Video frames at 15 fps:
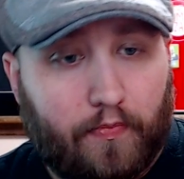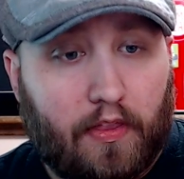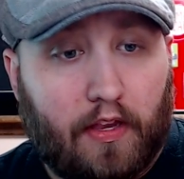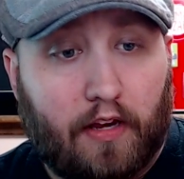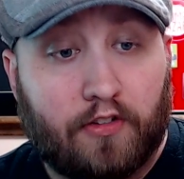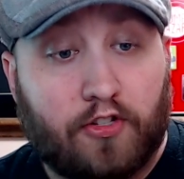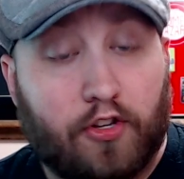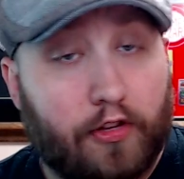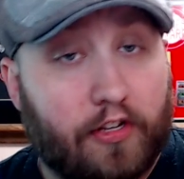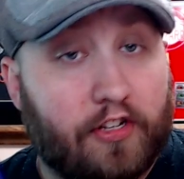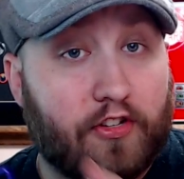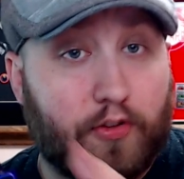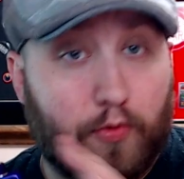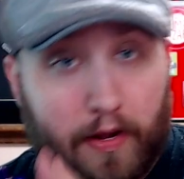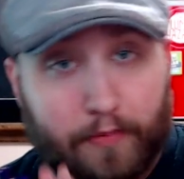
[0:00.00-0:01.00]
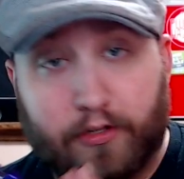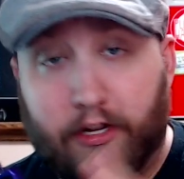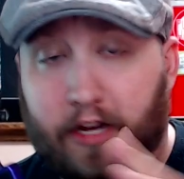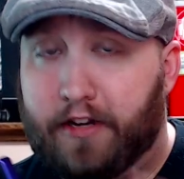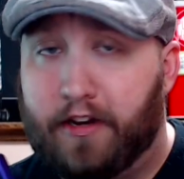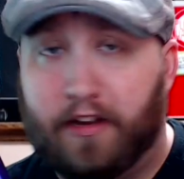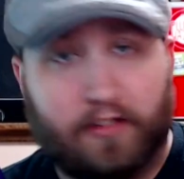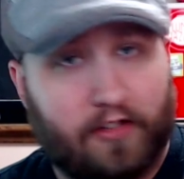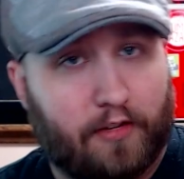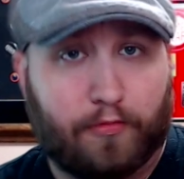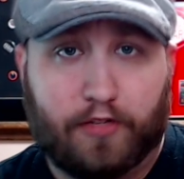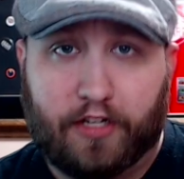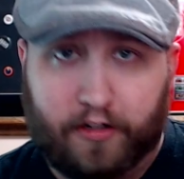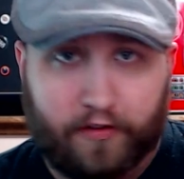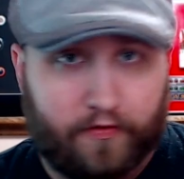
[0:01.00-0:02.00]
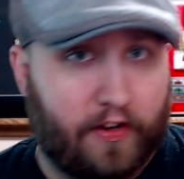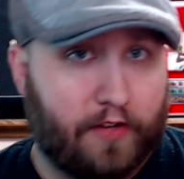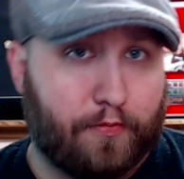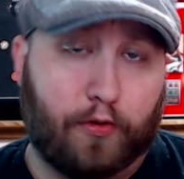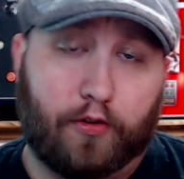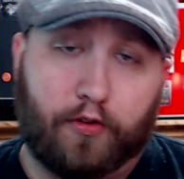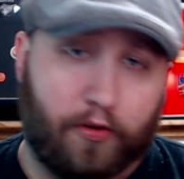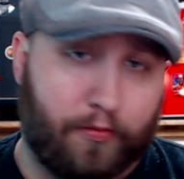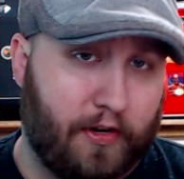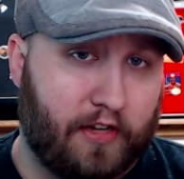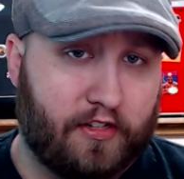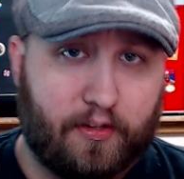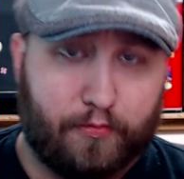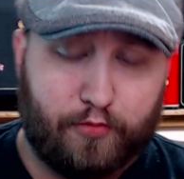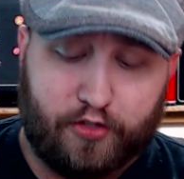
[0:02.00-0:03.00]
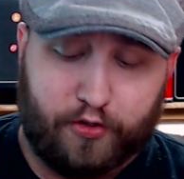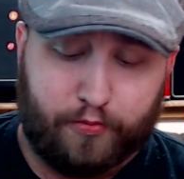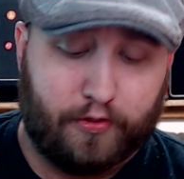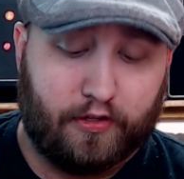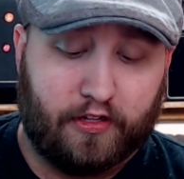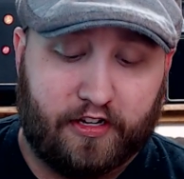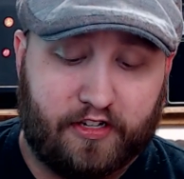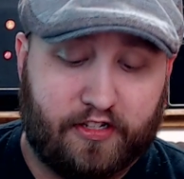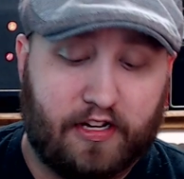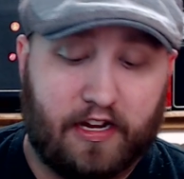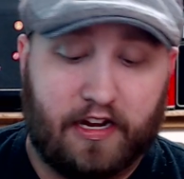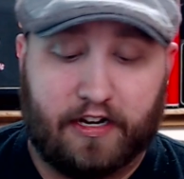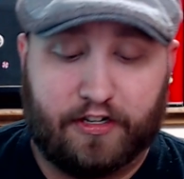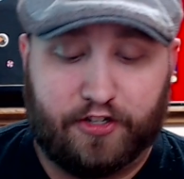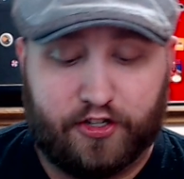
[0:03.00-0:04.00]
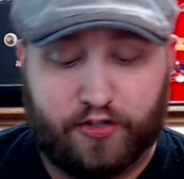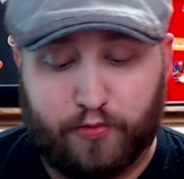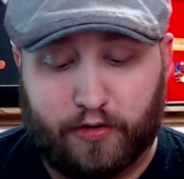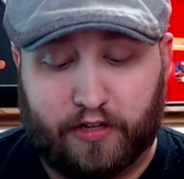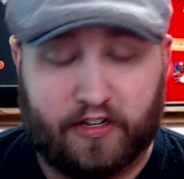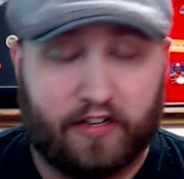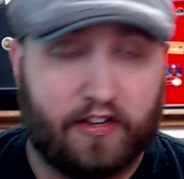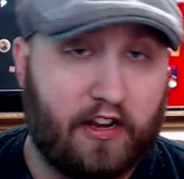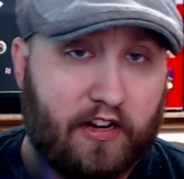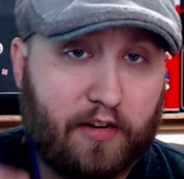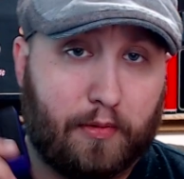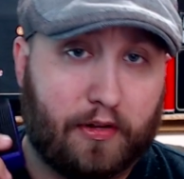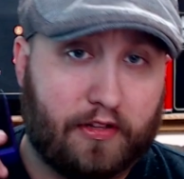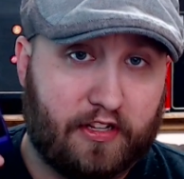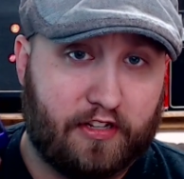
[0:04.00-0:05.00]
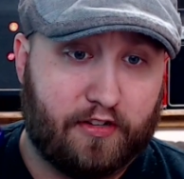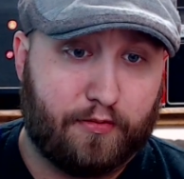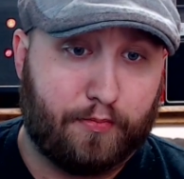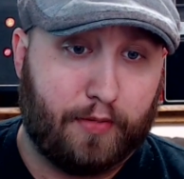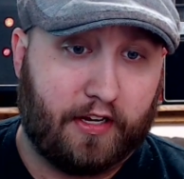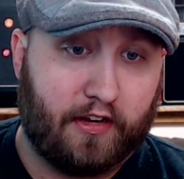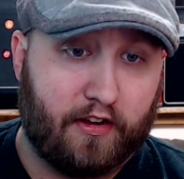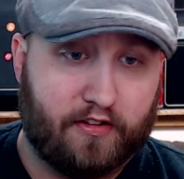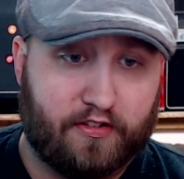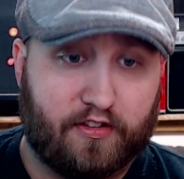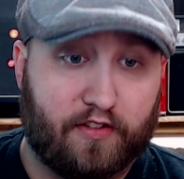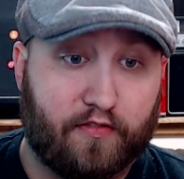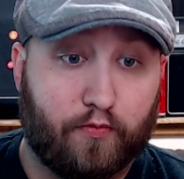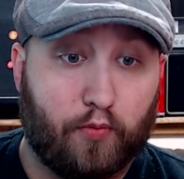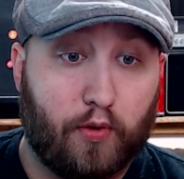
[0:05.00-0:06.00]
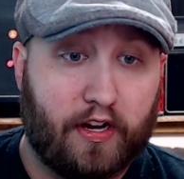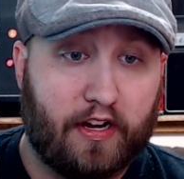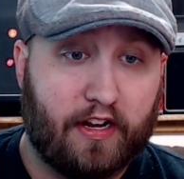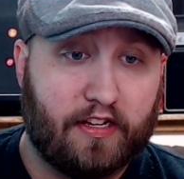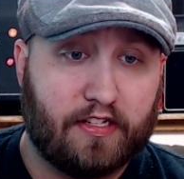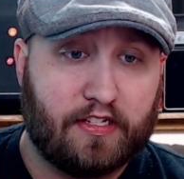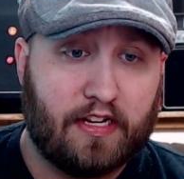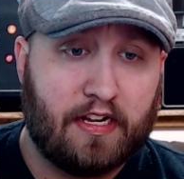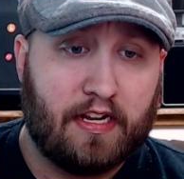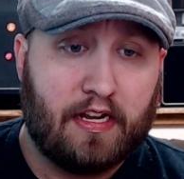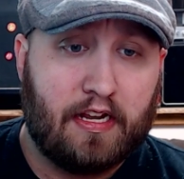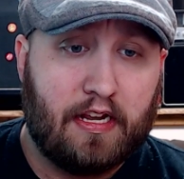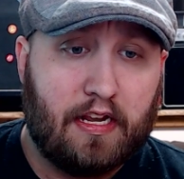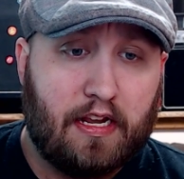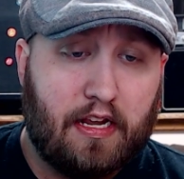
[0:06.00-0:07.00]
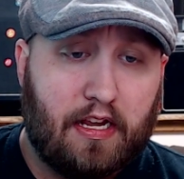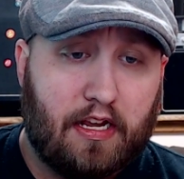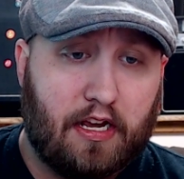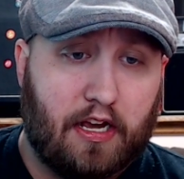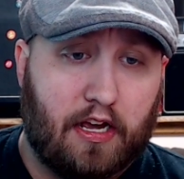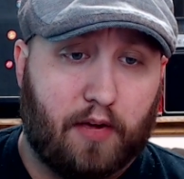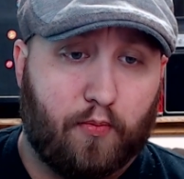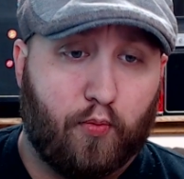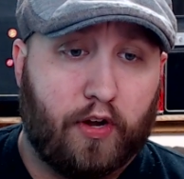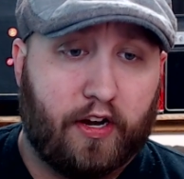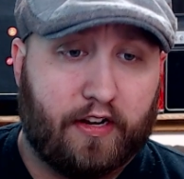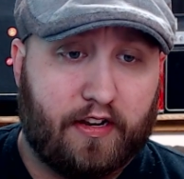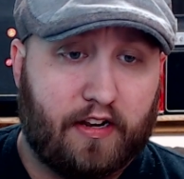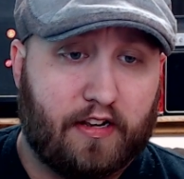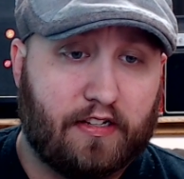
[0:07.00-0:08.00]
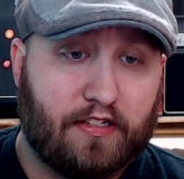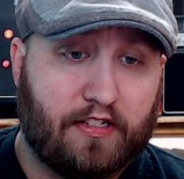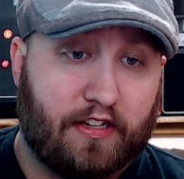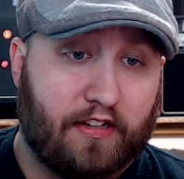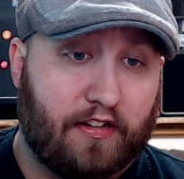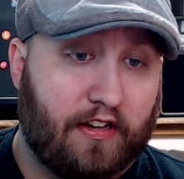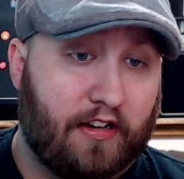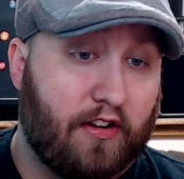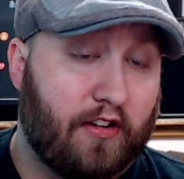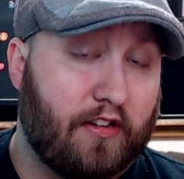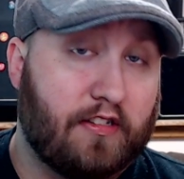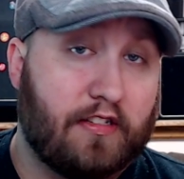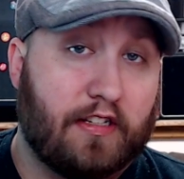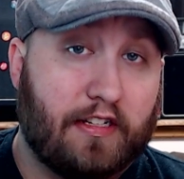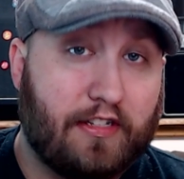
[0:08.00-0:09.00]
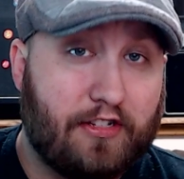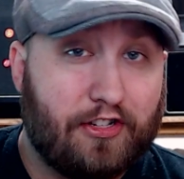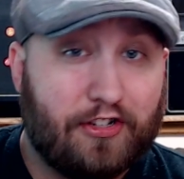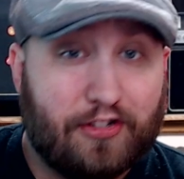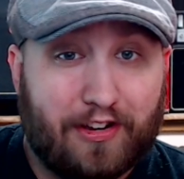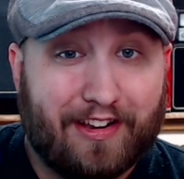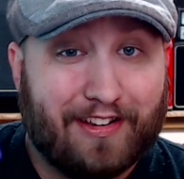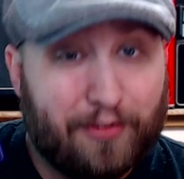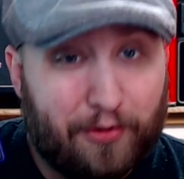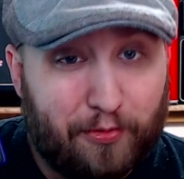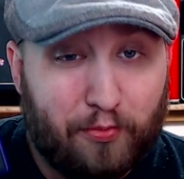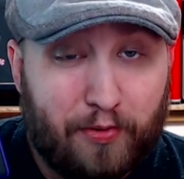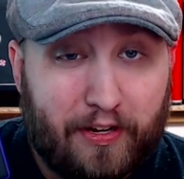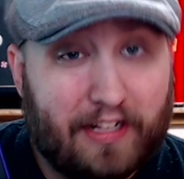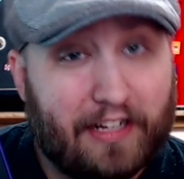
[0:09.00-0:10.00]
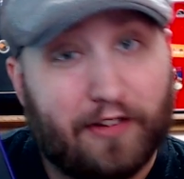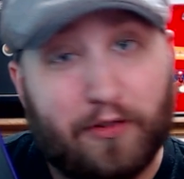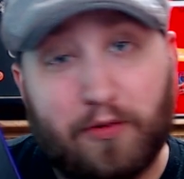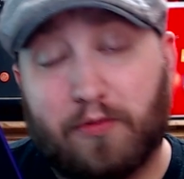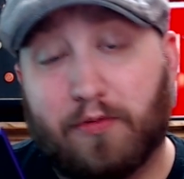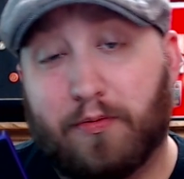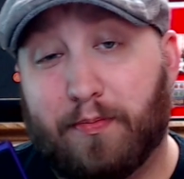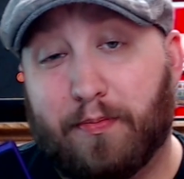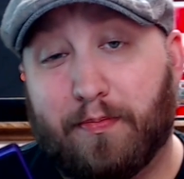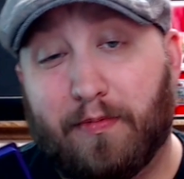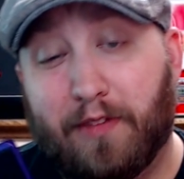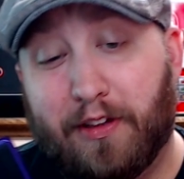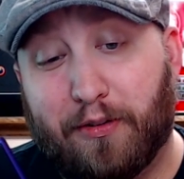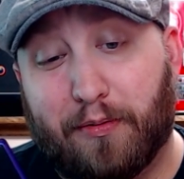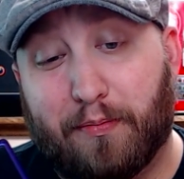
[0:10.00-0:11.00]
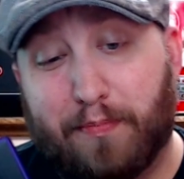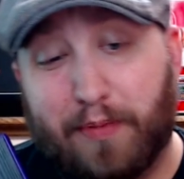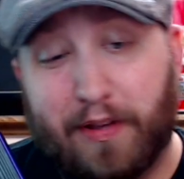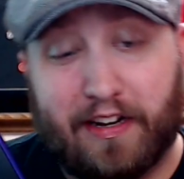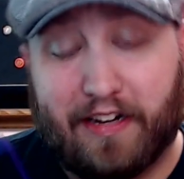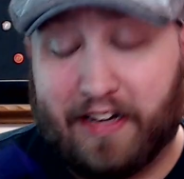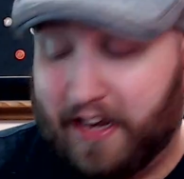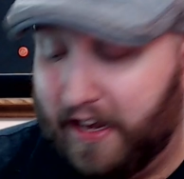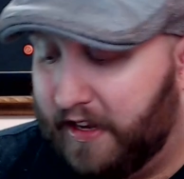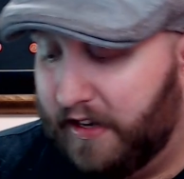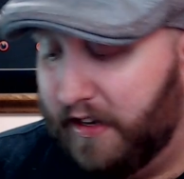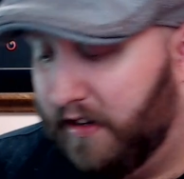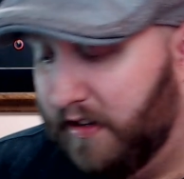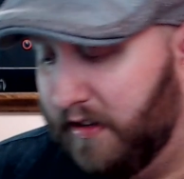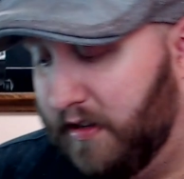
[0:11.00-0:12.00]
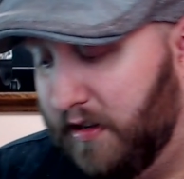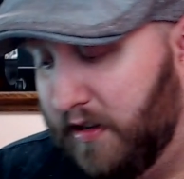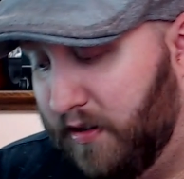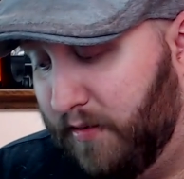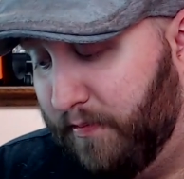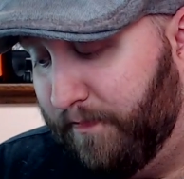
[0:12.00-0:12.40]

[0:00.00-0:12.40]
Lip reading: So this is a website, not some secret Facebook group, not some stupid list. I just wanted to talk about this because of what it is, what it does, and honestly, it's a really cool little bit of kit. A